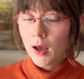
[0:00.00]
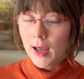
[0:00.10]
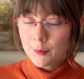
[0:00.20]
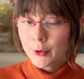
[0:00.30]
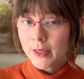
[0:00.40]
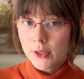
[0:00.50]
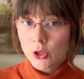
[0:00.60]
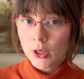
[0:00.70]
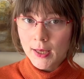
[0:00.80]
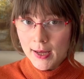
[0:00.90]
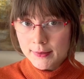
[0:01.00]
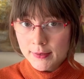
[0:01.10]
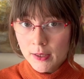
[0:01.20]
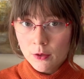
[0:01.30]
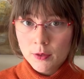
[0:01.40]
I'm pretty sure
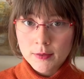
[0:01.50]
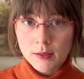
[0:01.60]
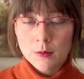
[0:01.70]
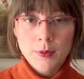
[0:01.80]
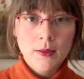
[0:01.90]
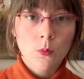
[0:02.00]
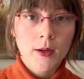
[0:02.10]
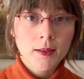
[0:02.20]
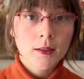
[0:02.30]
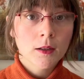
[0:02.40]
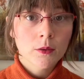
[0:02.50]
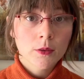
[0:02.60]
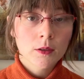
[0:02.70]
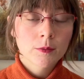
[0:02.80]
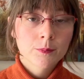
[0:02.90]
Casio is going to be the way to go
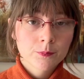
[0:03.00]
though.